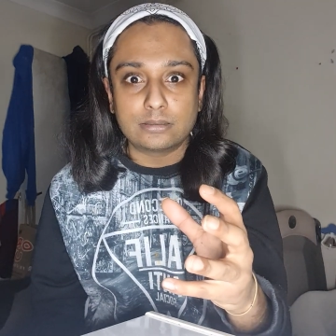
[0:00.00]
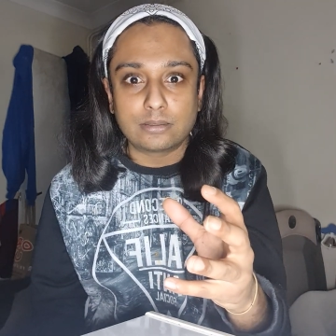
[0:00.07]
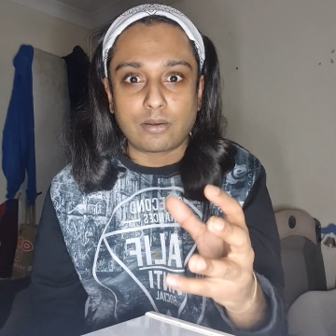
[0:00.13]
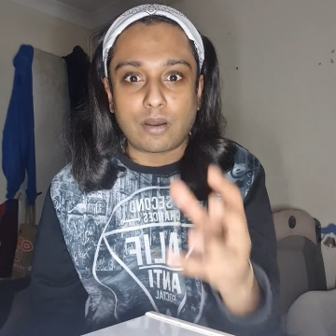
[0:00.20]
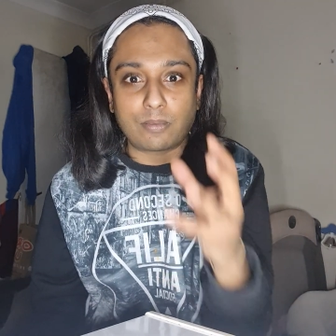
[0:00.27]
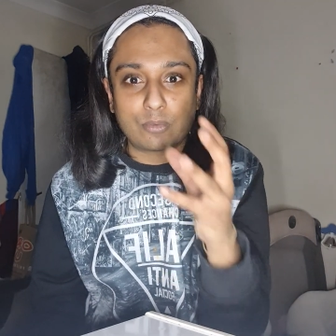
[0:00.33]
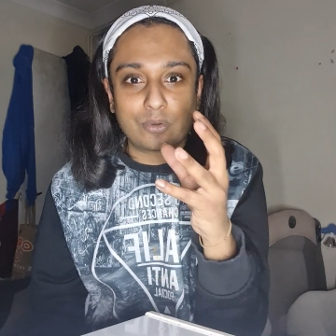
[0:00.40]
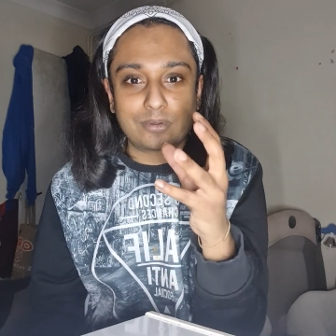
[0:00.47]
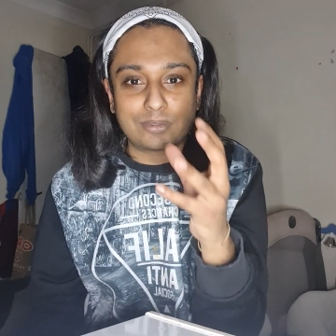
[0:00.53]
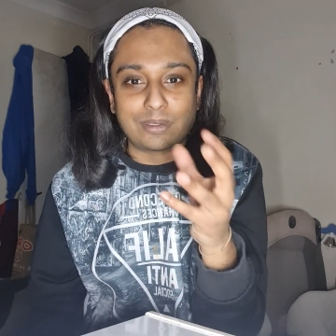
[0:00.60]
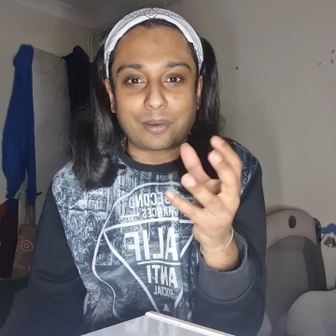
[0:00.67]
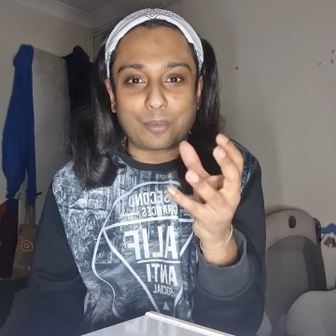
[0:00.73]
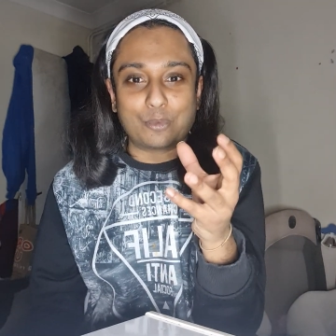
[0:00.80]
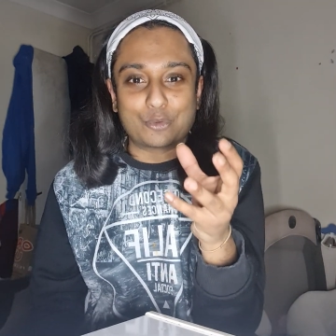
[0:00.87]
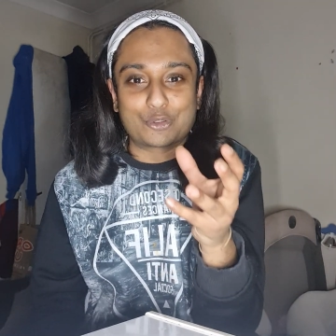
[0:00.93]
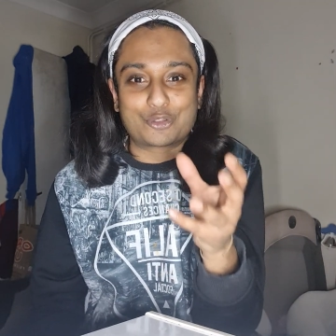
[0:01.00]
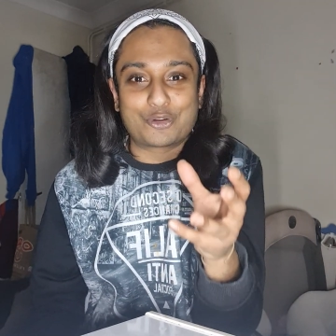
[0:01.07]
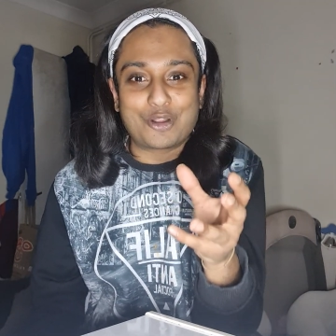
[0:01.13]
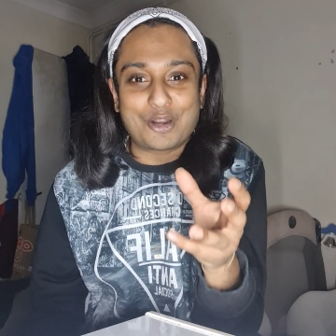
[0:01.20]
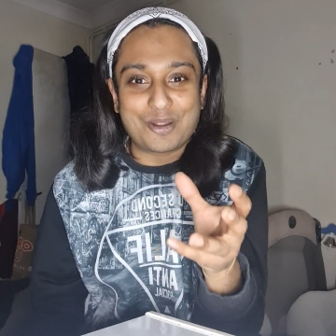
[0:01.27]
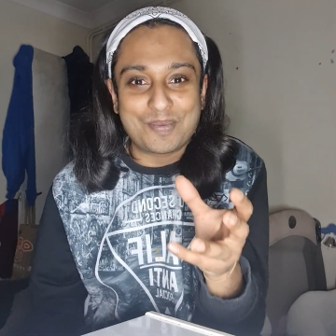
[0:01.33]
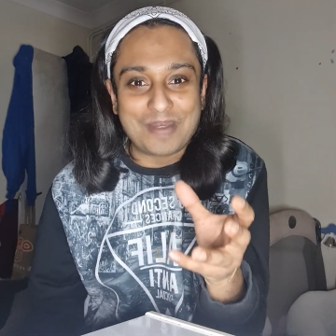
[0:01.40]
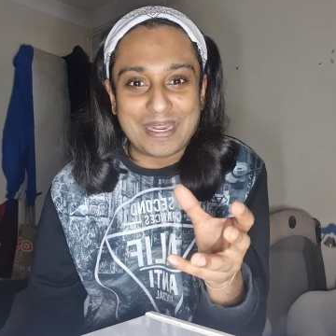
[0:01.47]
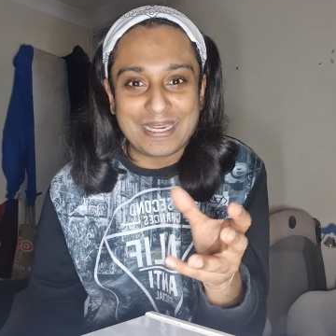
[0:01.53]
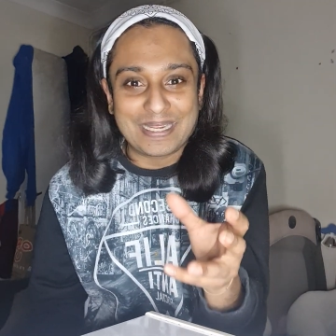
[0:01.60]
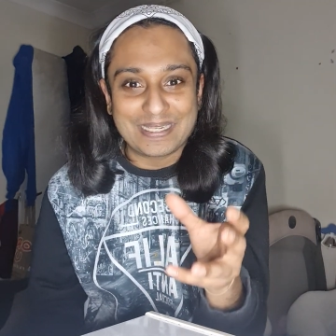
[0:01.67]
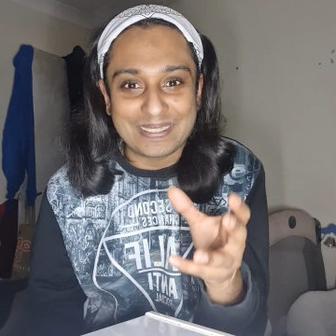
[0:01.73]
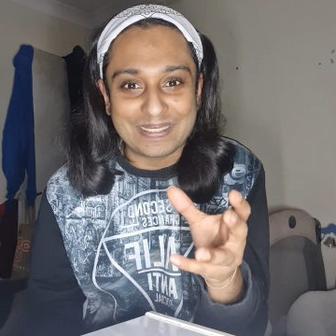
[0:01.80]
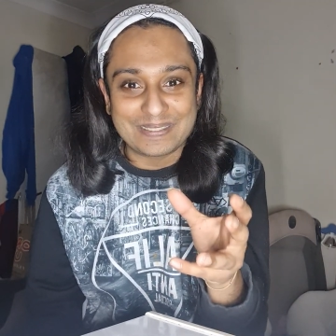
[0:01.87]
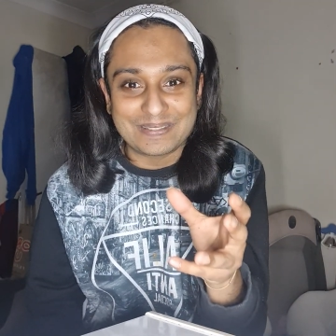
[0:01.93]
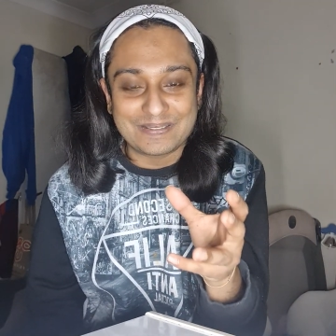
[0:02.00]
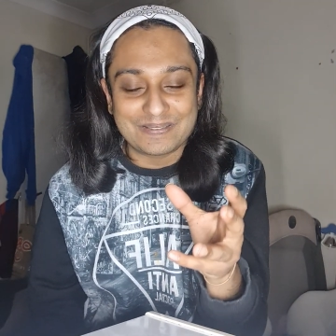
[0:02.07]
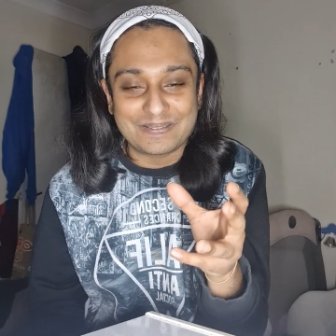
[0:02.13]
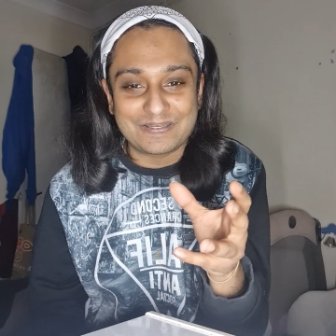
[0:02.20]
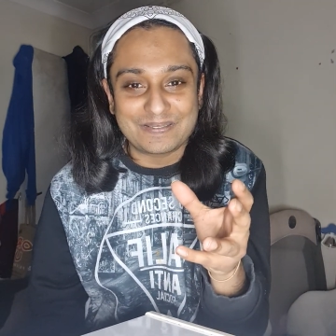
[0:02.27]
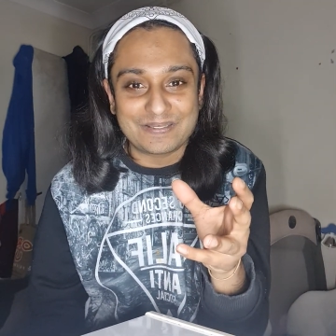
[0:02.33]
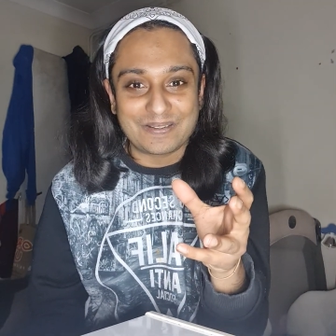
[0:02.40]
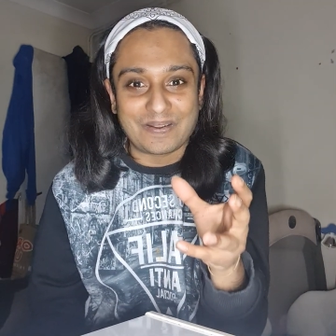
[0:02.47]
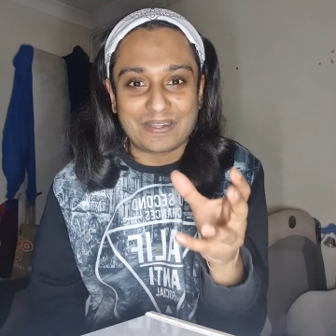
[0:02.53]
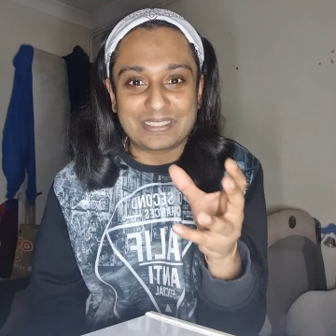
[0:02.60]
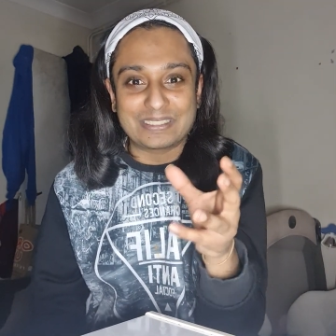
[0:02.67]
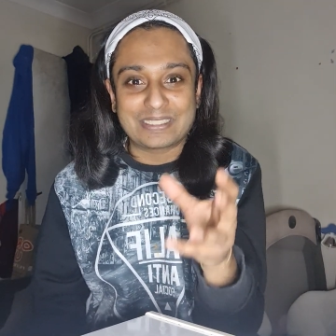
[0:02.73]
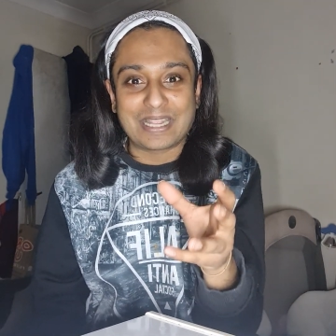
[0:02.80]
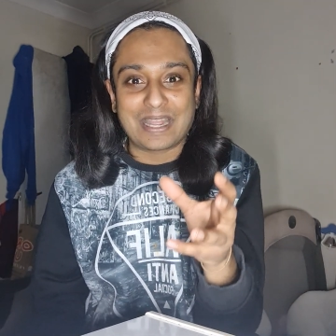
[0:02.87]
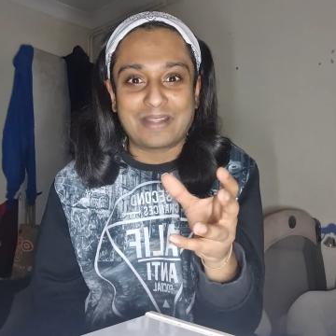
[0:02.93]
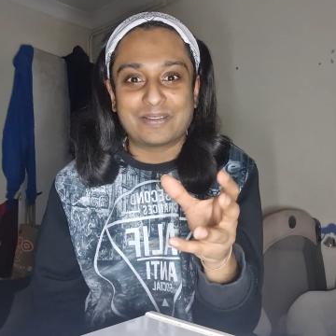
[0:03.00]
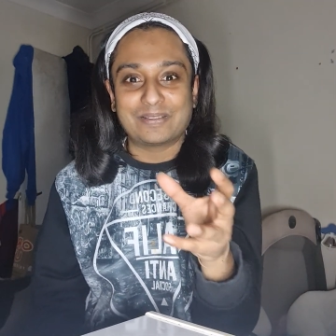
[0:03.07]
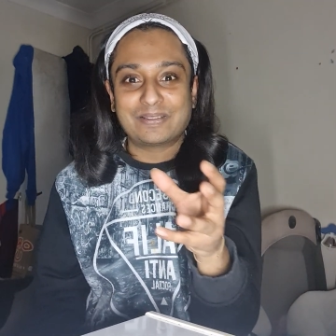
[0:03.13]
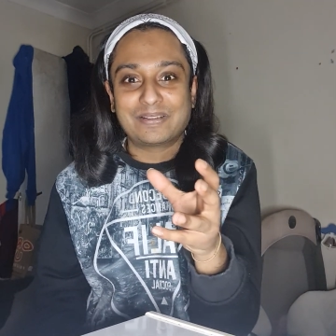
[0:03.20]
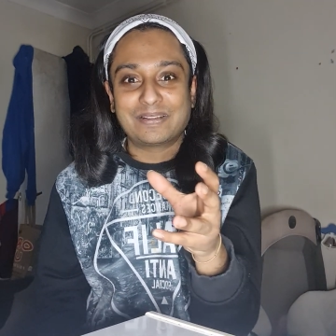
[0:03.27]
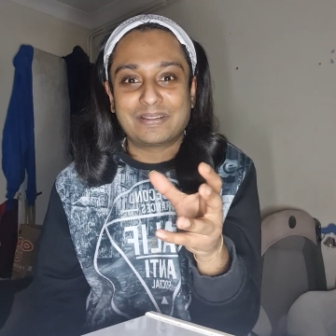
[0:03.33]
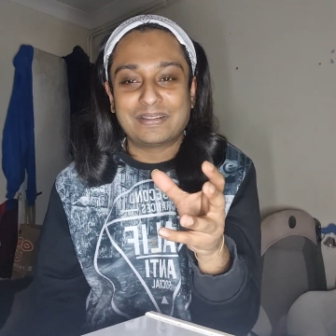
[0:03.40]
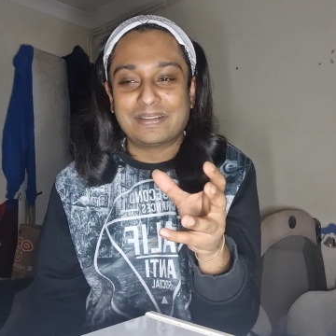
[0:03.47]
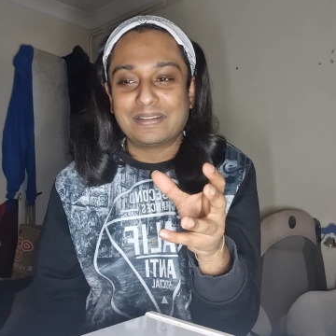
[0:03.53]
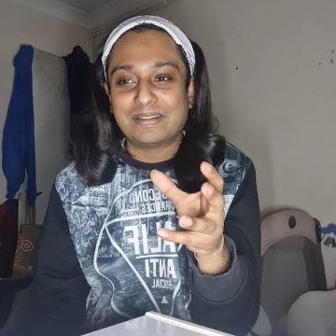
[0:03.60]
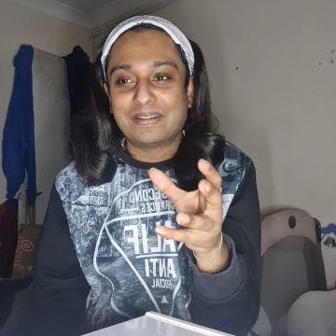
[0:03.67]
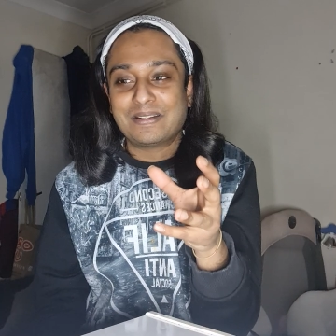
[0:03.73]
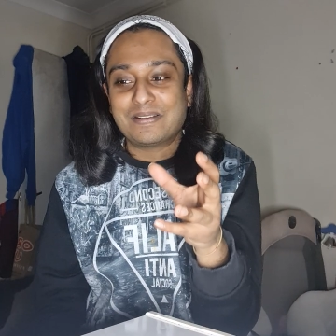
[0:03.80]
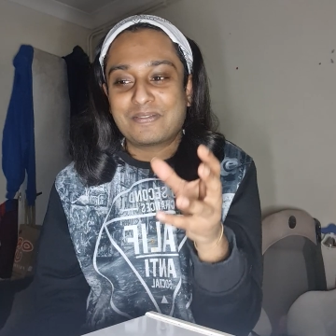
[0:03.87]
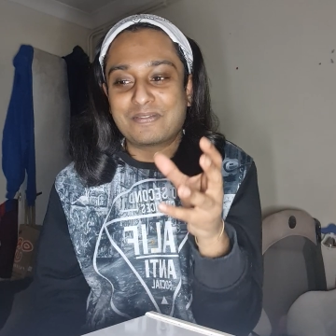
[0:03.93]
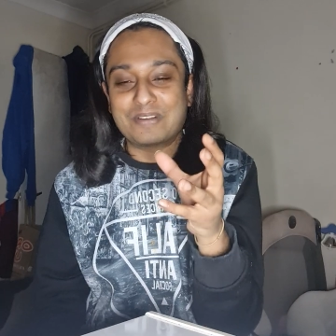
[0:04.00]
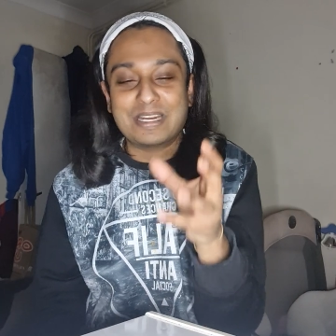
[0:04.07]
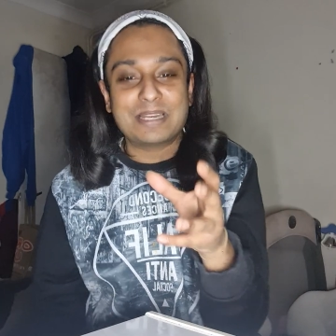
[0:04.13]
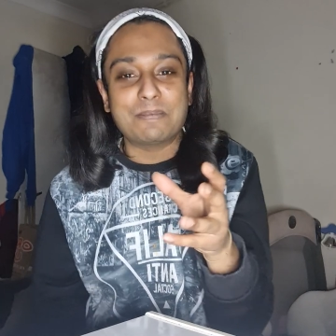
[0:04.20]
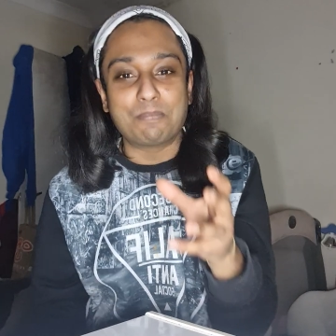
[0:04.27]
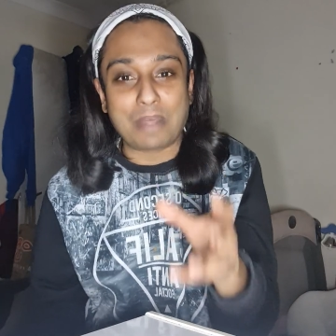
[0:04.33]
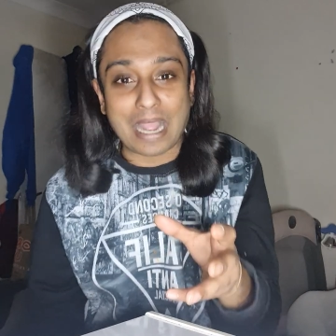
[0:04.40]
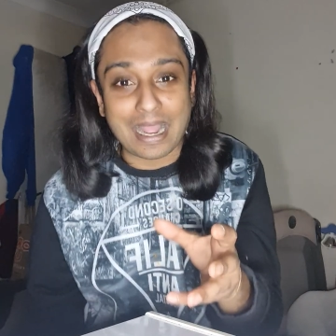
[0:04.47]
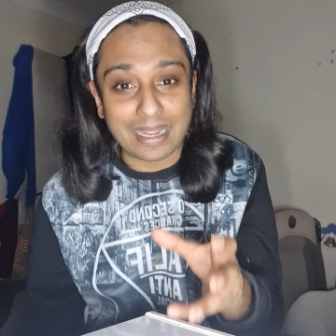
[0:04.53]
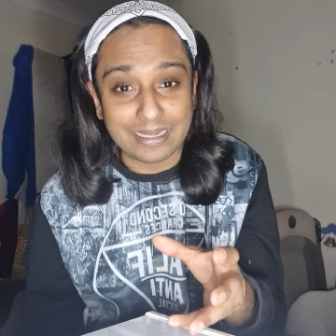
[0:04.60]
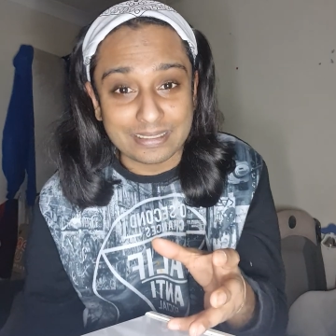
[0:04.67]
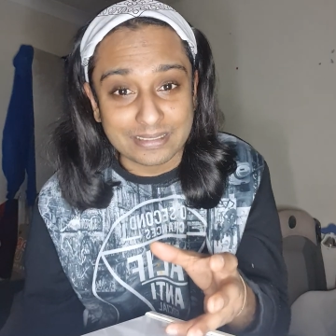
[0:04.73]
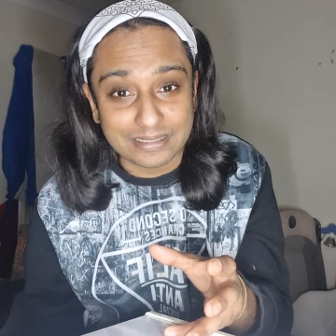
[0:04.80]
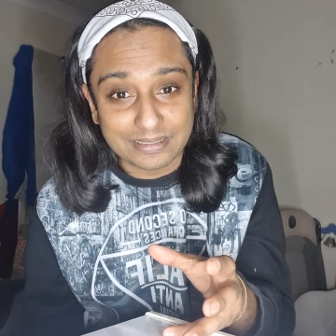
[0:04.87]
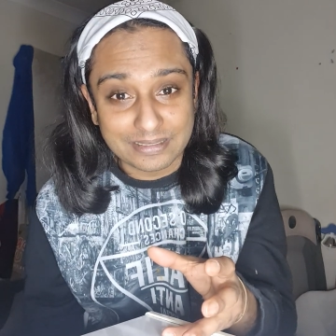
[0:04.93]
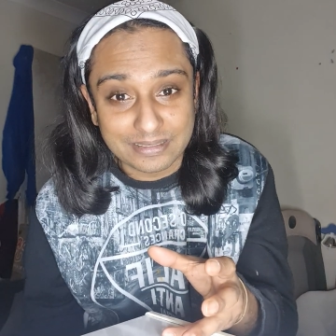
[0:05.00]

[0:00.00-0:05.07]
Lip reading: Like, I'm not trying to make it like sound really bad,